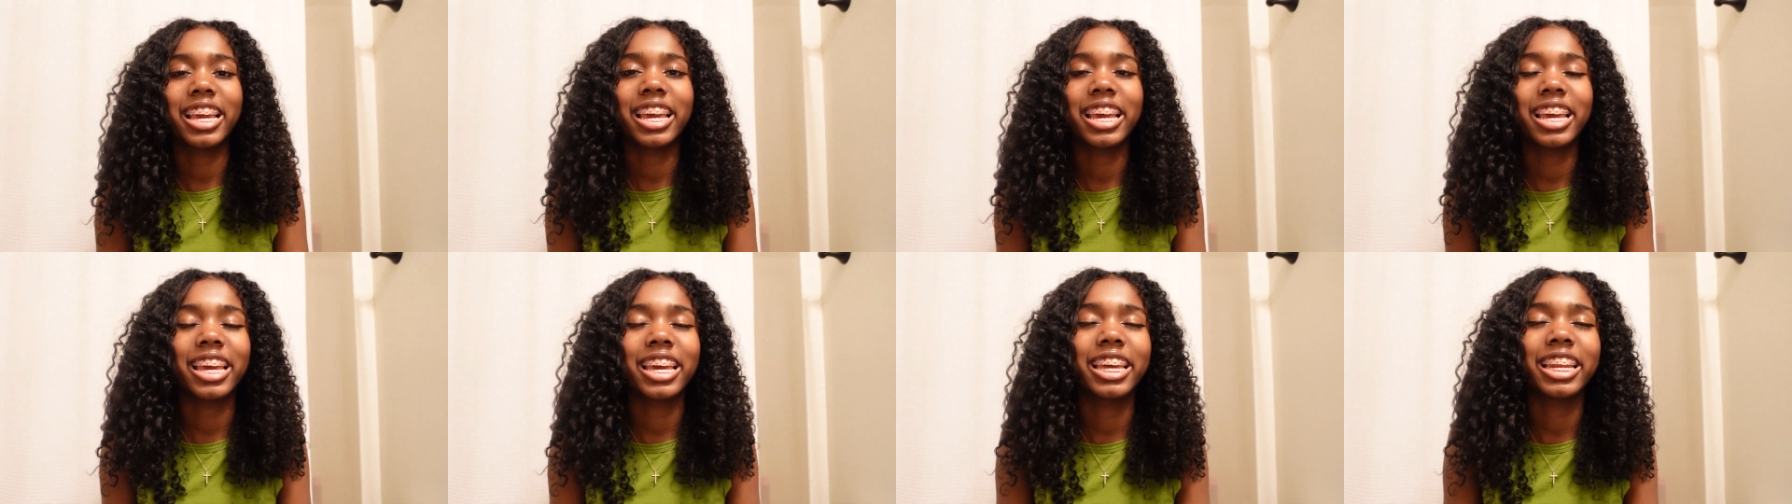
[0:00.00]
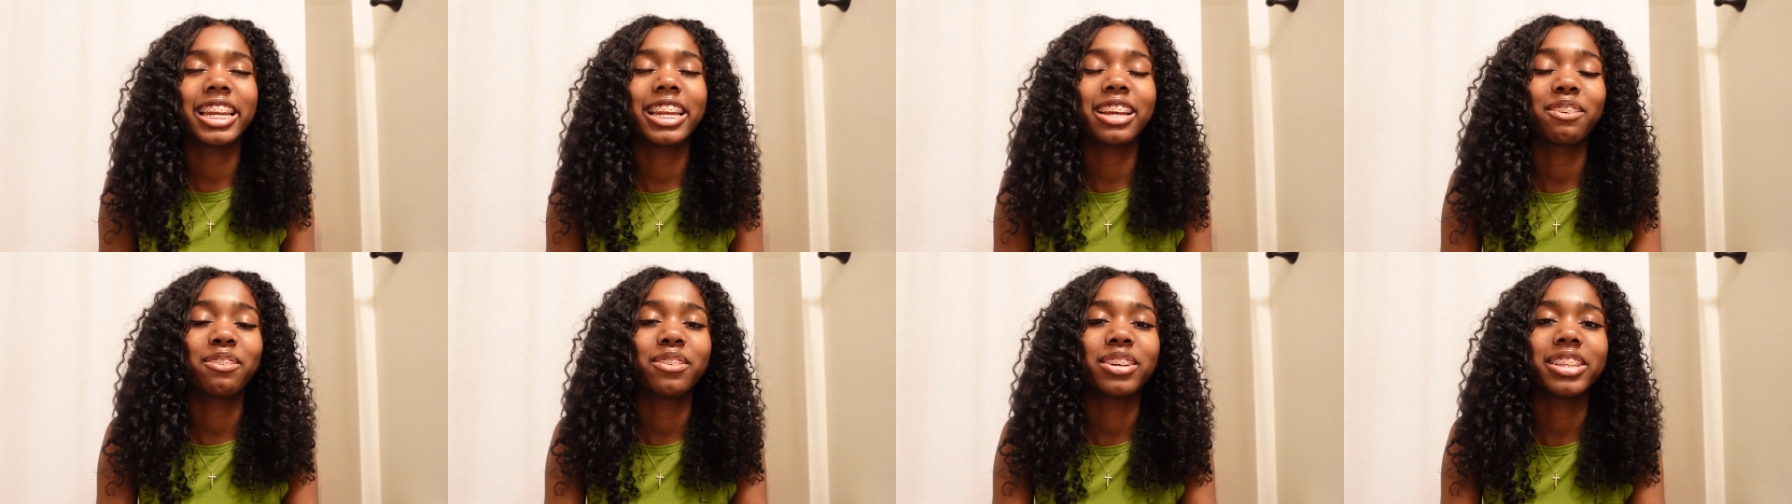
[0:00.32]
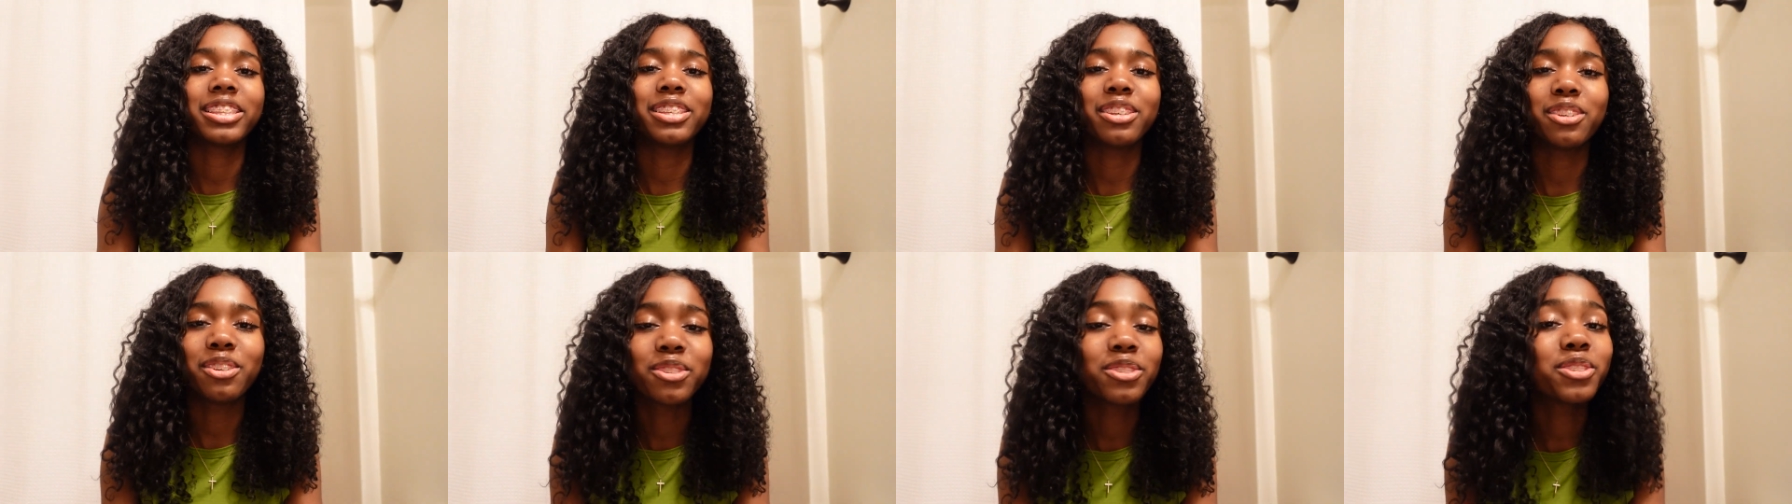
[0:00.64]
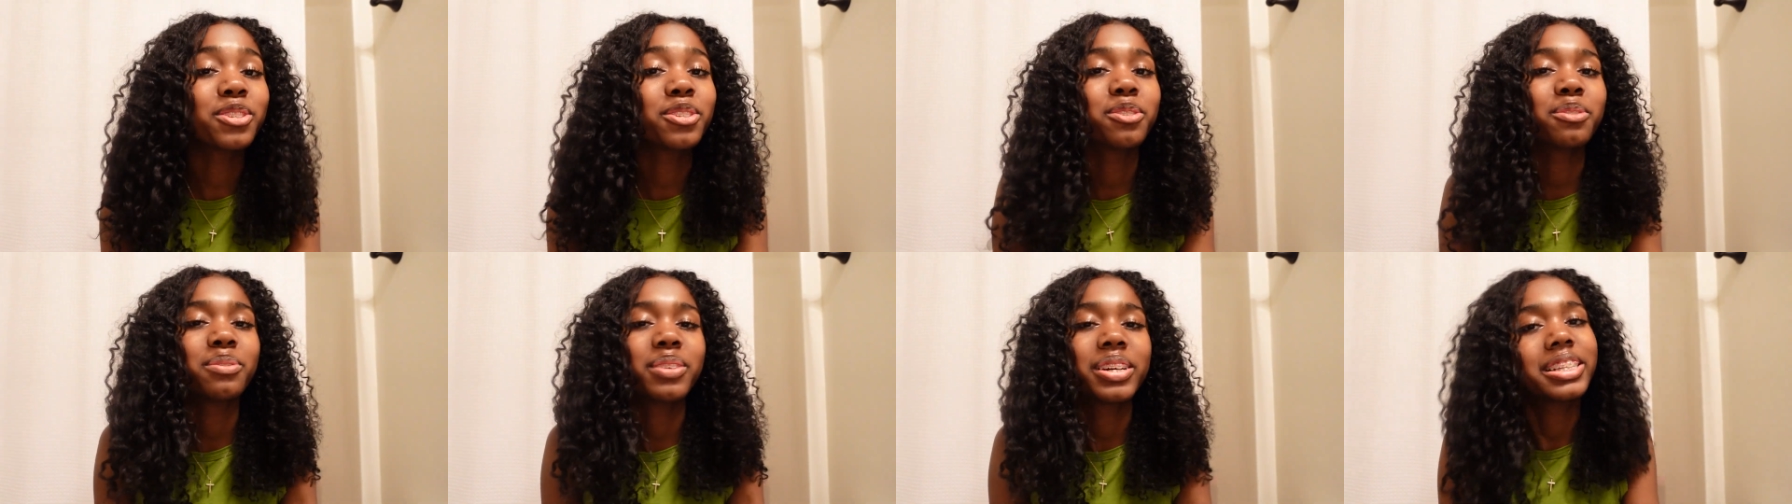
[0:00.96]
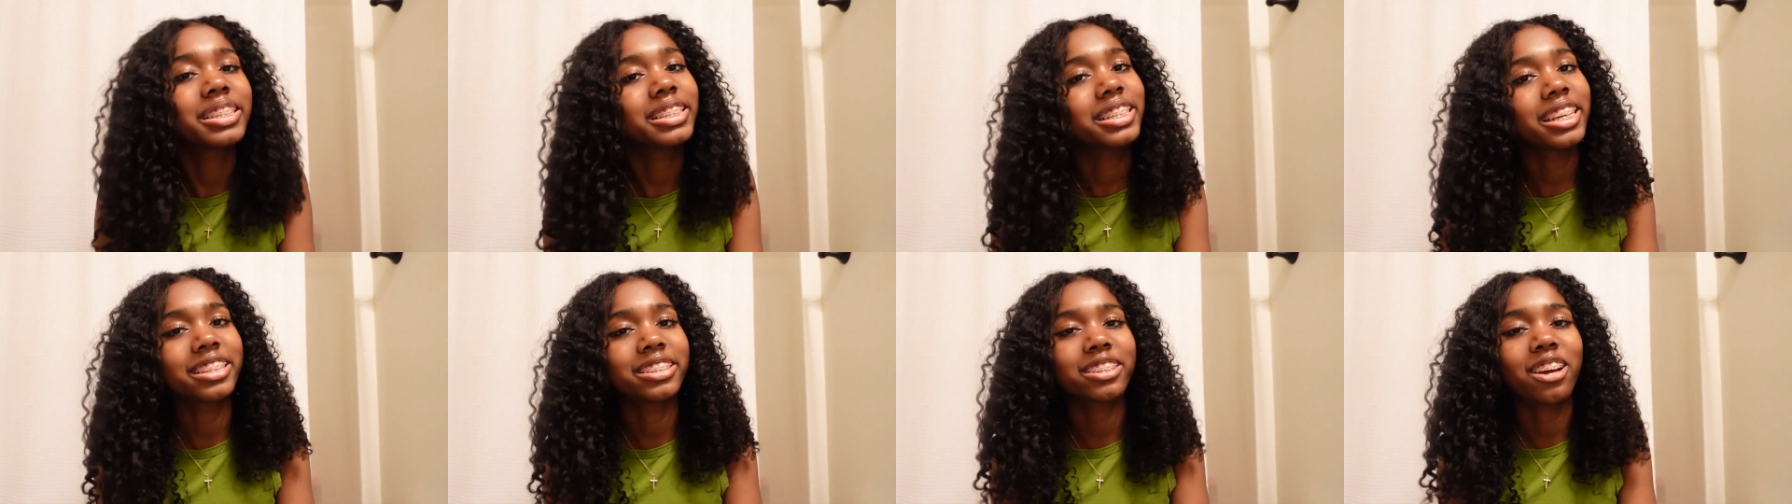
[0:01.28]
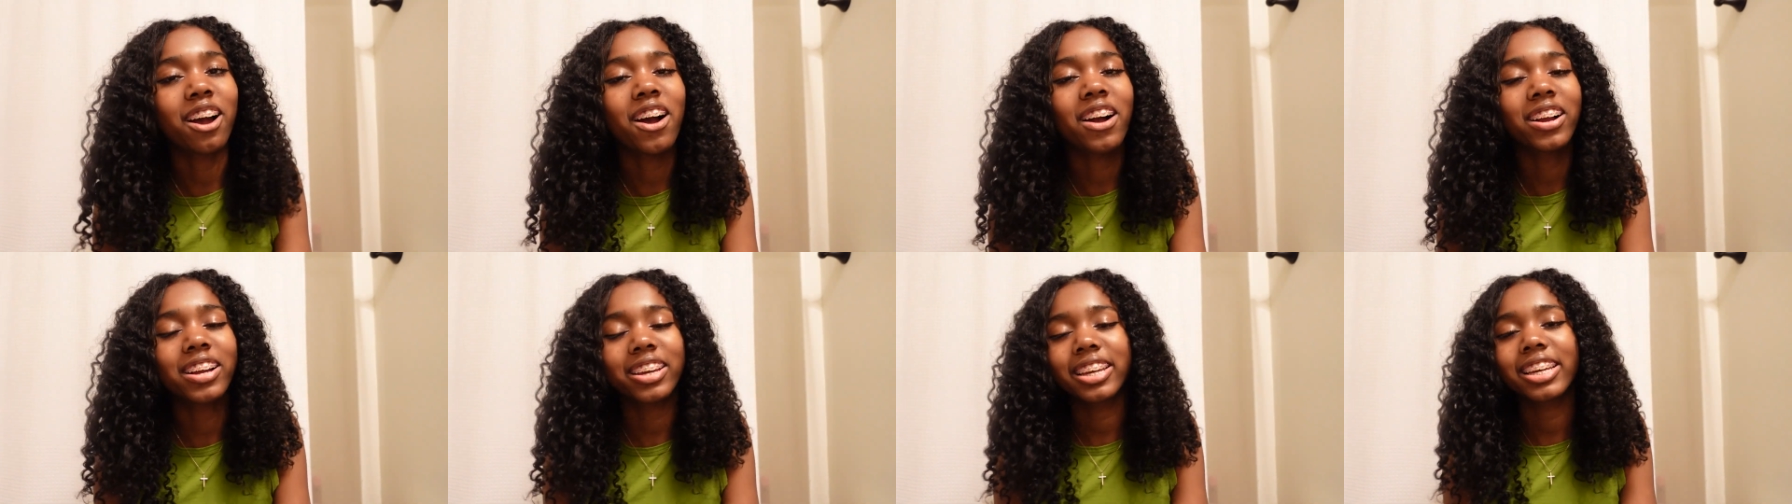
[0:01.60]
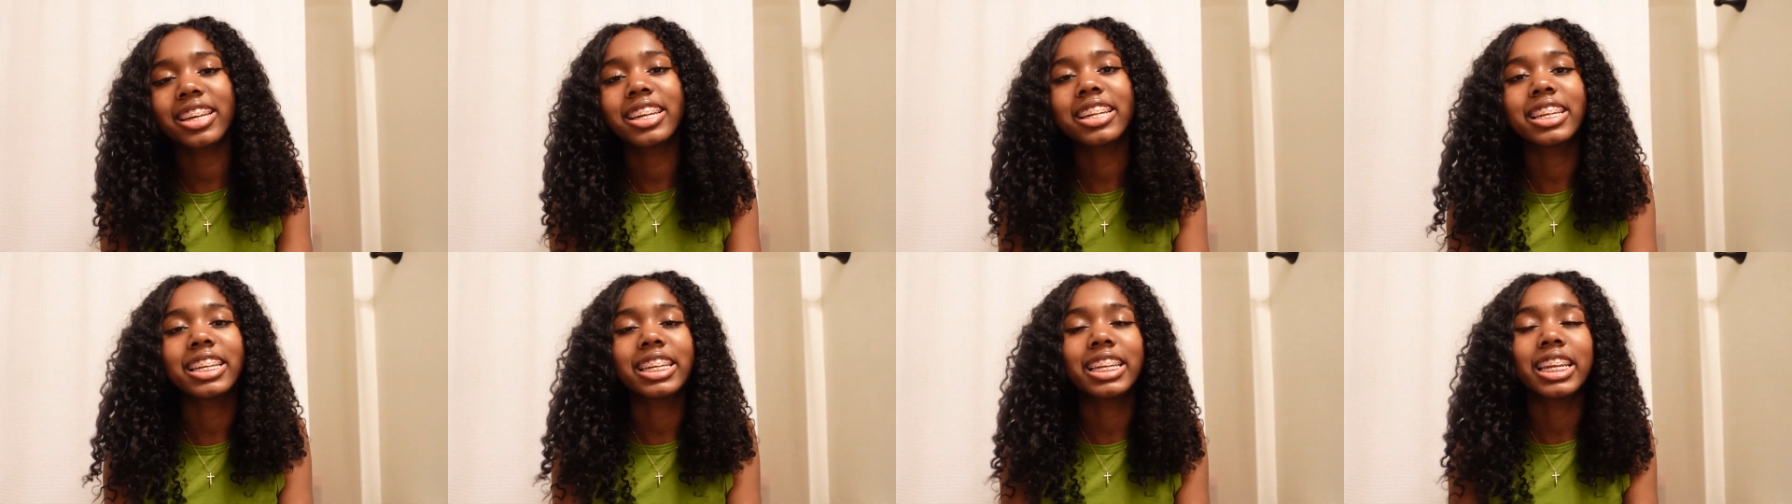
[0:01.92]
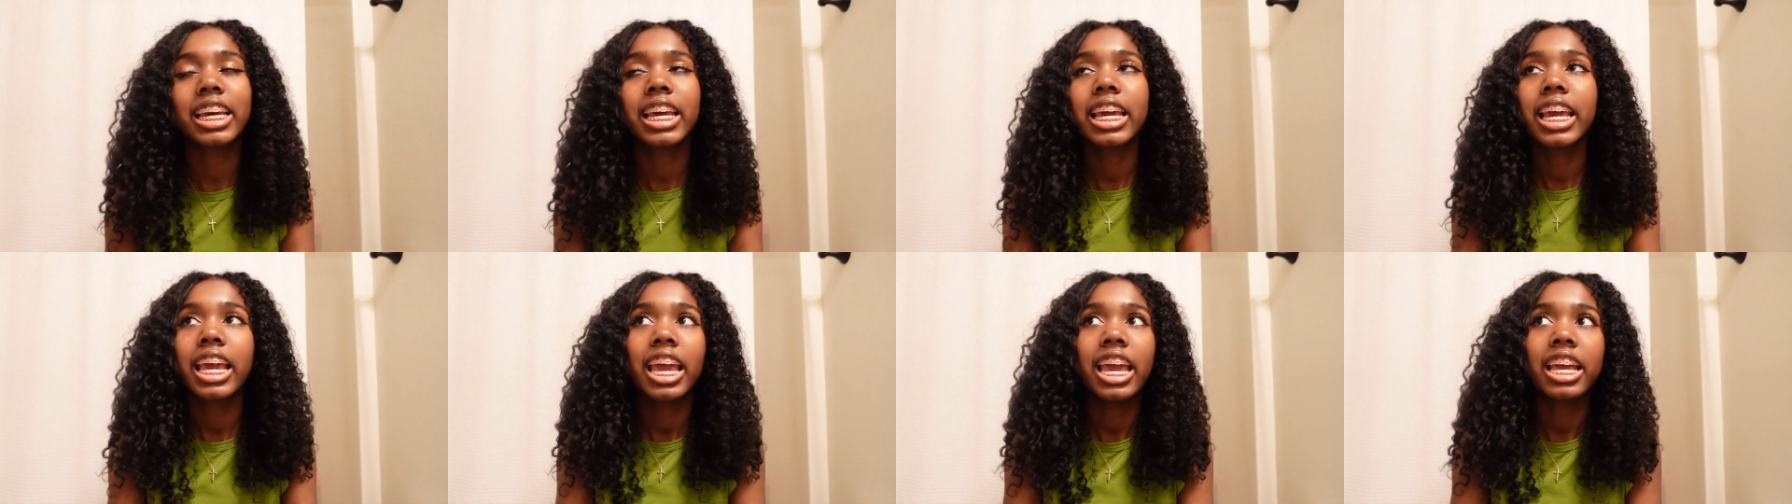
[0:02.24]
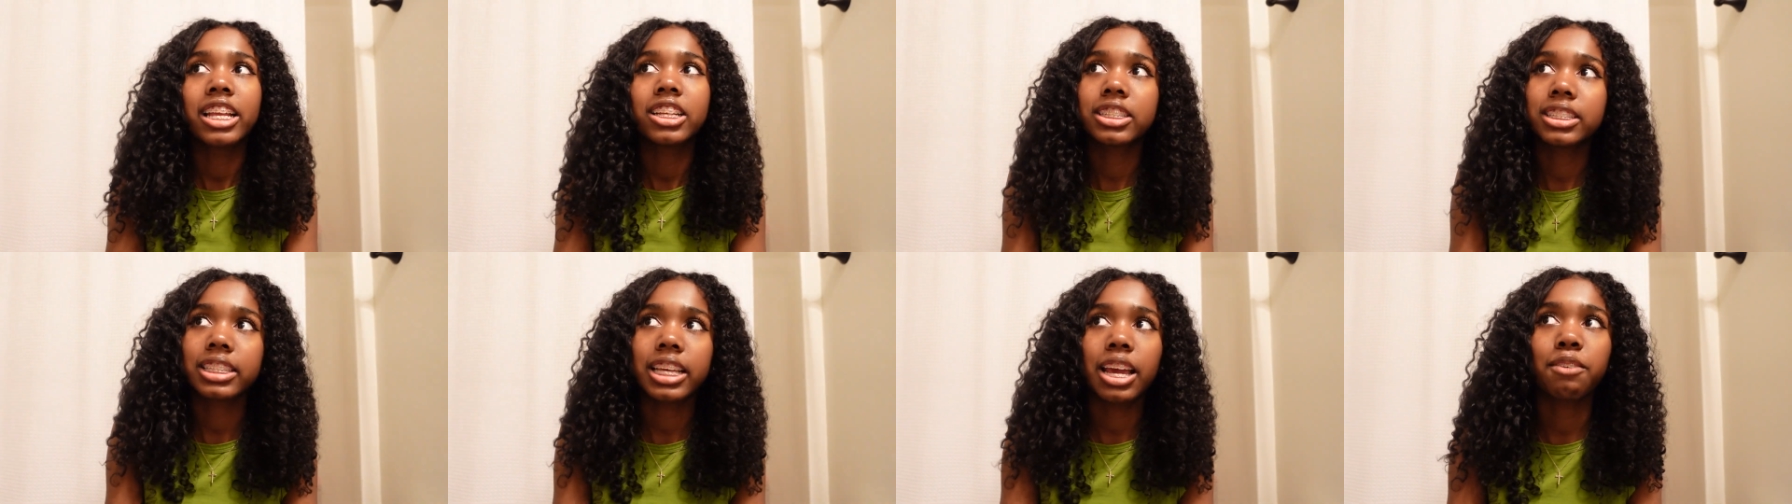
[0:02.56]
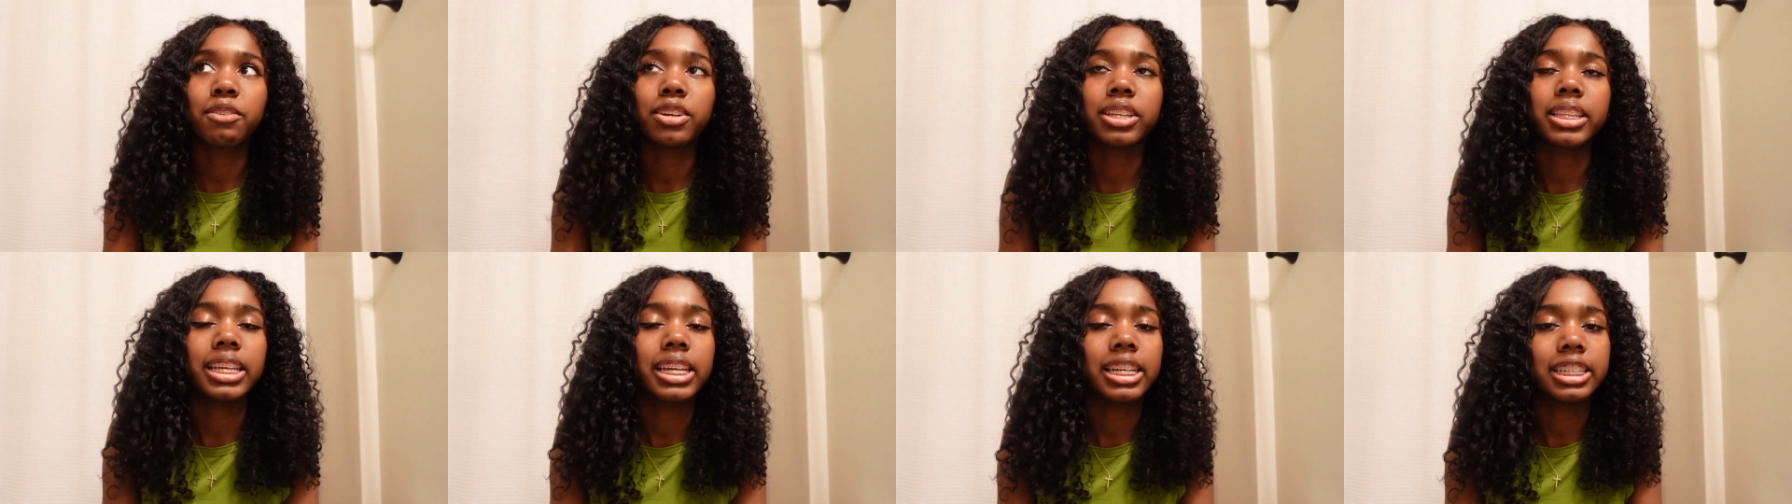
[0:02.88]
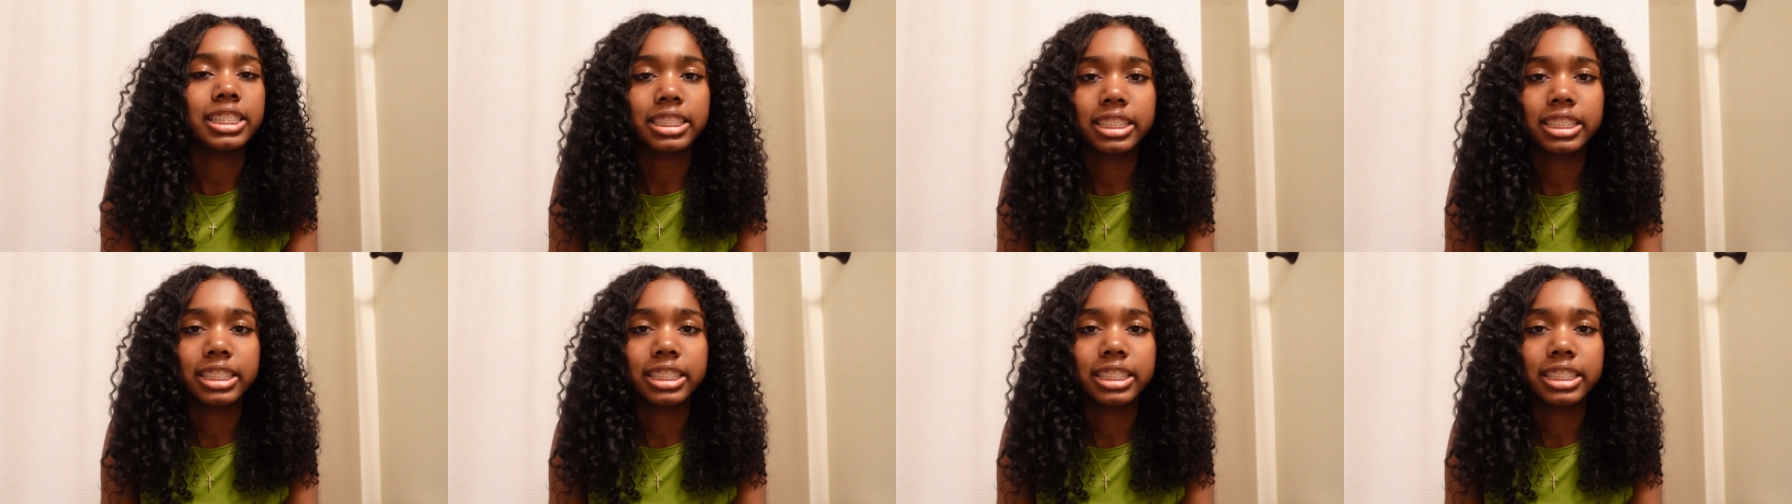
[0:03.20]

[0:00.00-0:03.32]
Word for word: and with YouTube and TikTok and just everything.